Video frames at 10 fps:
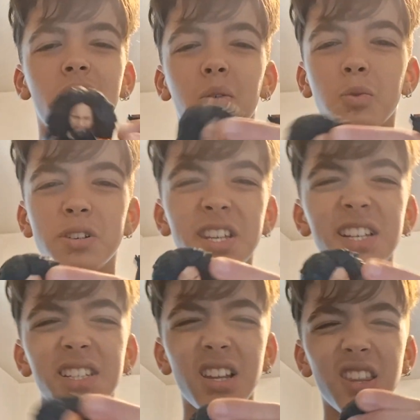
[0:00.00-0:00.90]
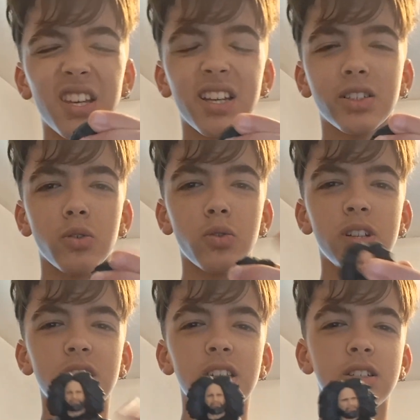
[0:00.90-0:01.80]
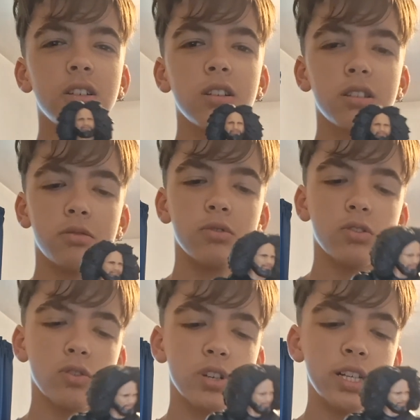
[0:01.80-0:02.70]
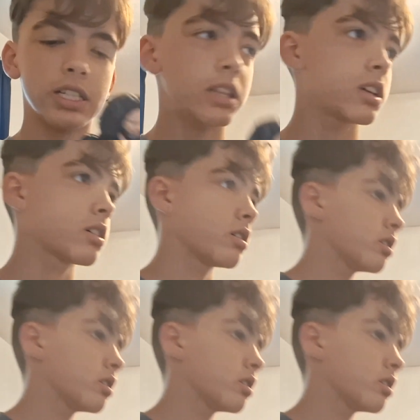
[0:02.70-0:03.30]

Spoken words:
Ortiz? I think it's Ortiz. This one's Ortiz, I think.